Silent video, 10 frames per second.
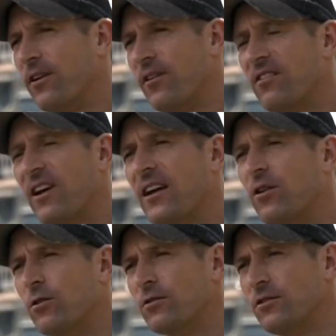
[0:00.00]
field. There's
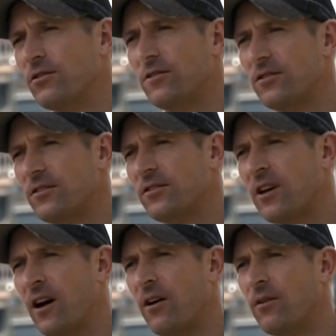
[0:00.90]
8 horses,
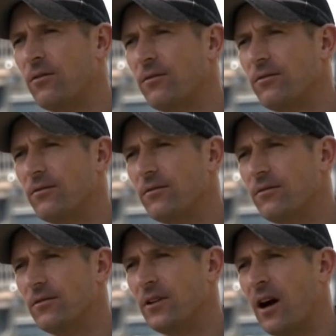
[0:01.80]
so
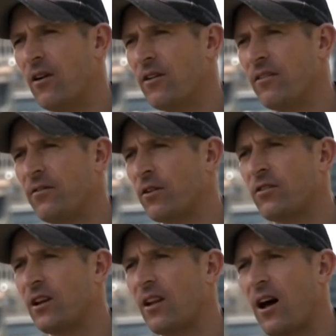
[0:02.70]
you know, if I
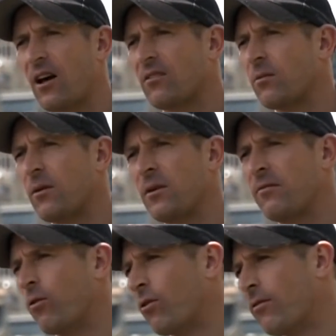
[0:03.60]
sit last, I'm going to
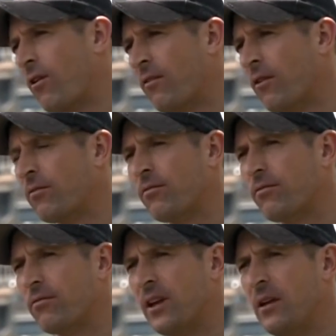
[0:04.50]
be 4 or 5 off
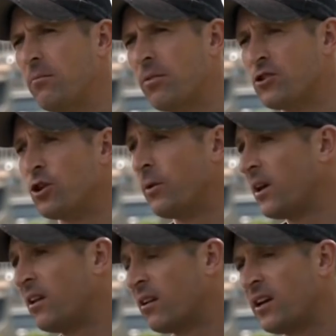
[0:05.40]
him,
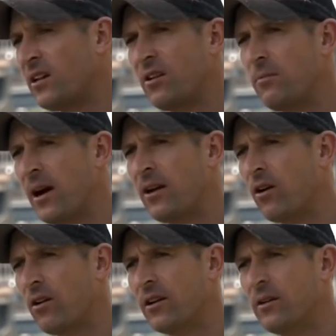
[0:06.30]
presuming he leads. He may
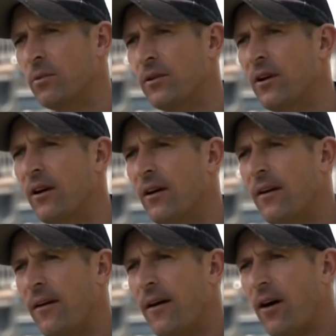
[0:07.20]
not lead, but
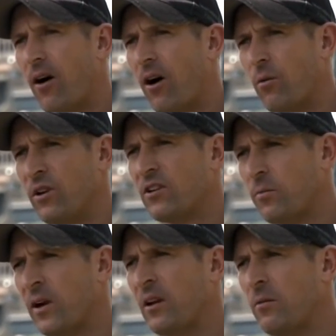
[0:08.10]
I would
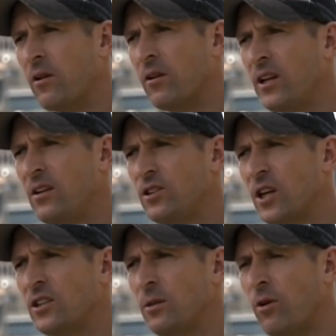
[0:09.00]
expect him to lead,
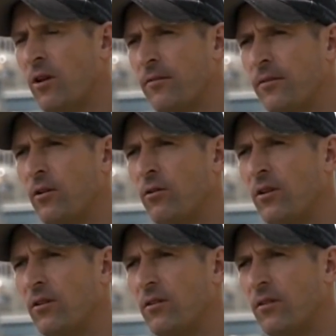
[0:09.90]
judging by the
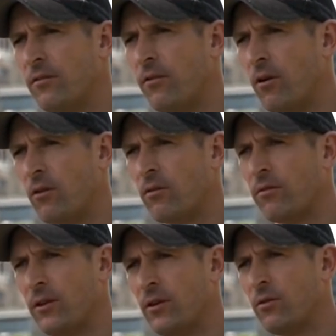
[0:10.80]
field, the final
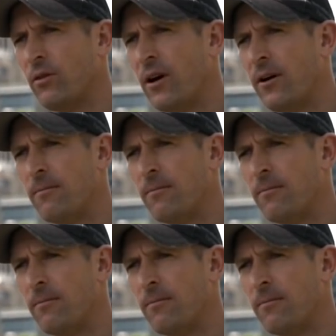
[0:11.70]
field.